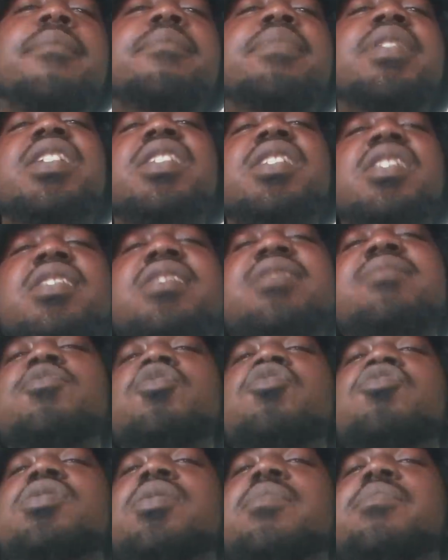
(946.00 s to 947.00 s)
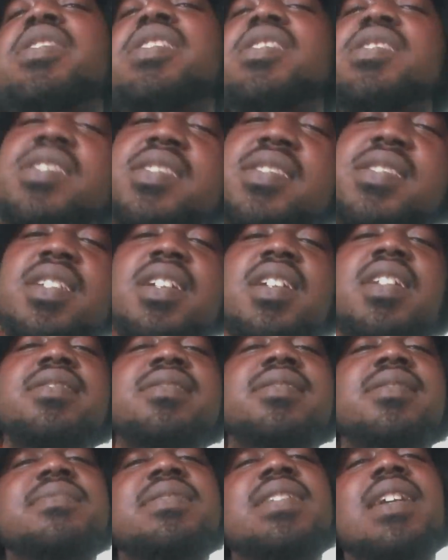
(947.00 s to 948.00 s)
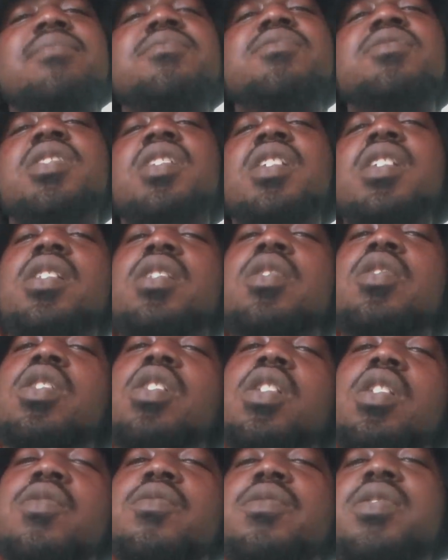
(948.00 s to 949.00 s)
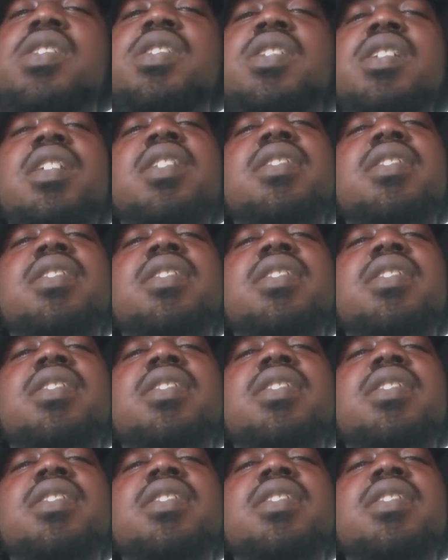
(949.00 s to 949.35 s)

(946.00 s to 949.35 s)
Being in this music business, sometimes you get a little lonely.